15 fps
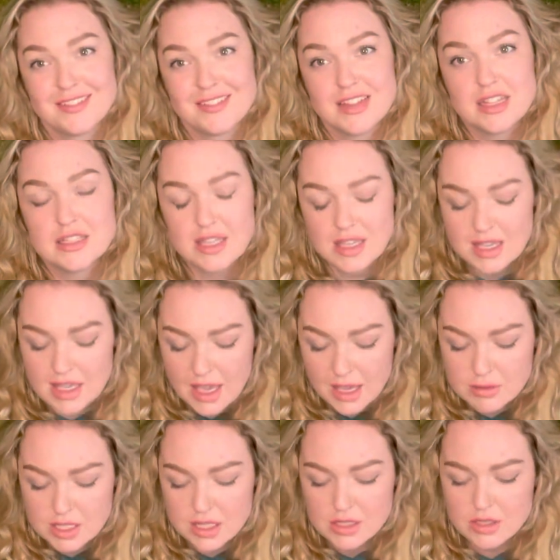It's a game
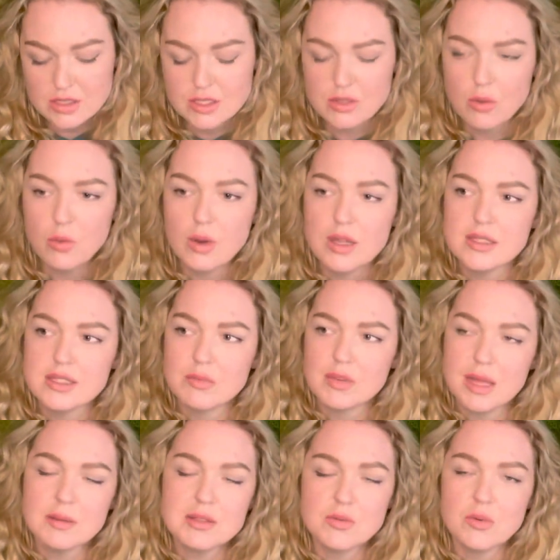changer. So what
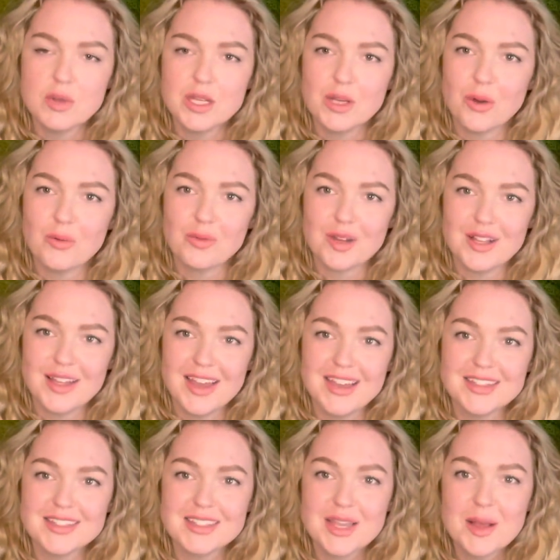sometimes we don't
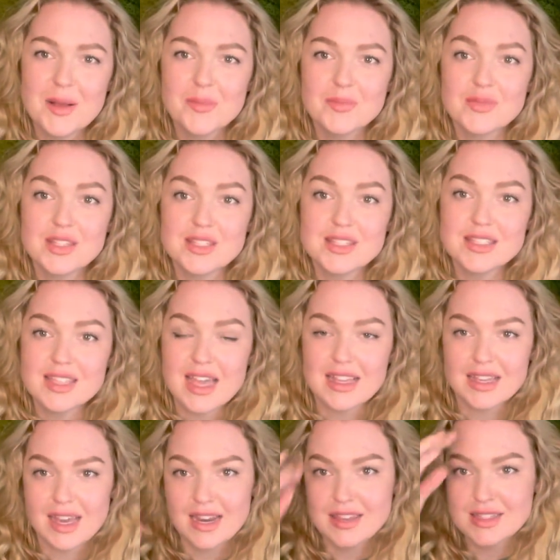realize, this is like
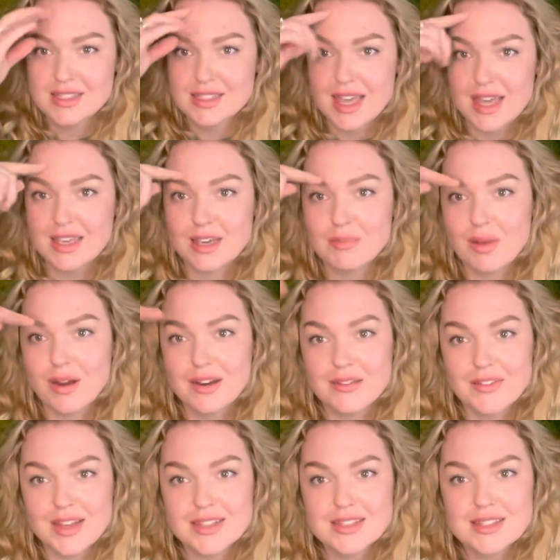kind of the psychic part of
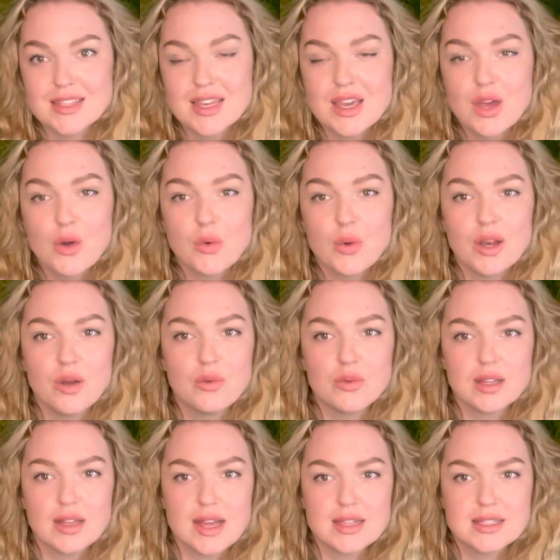us. We don't
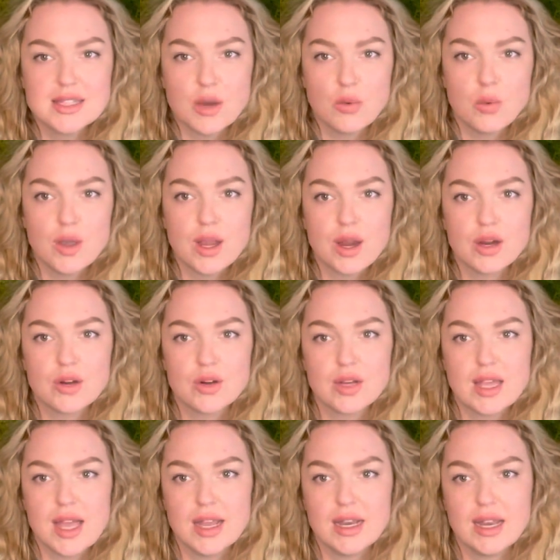realize that we are
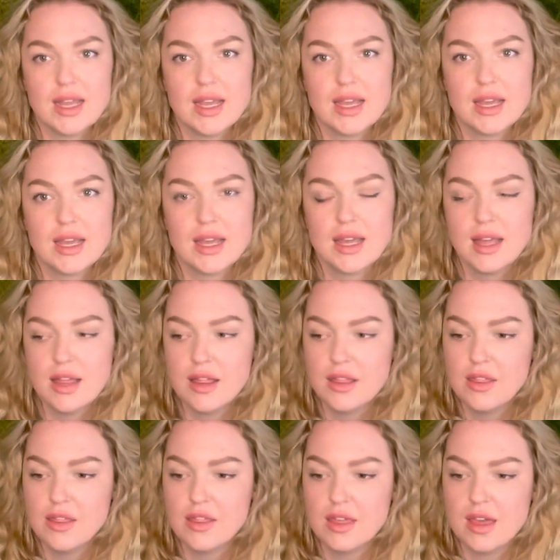creating
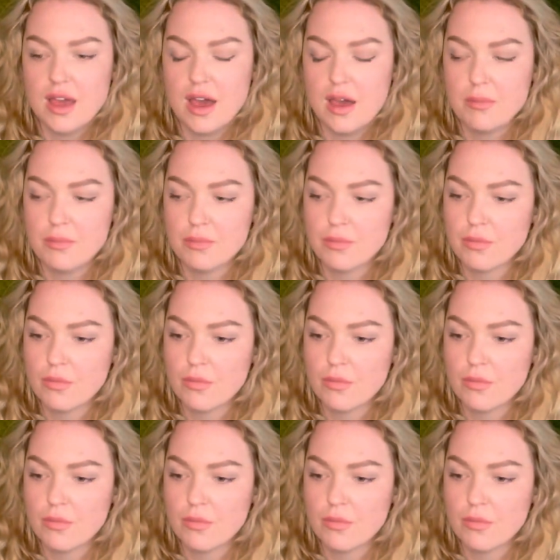the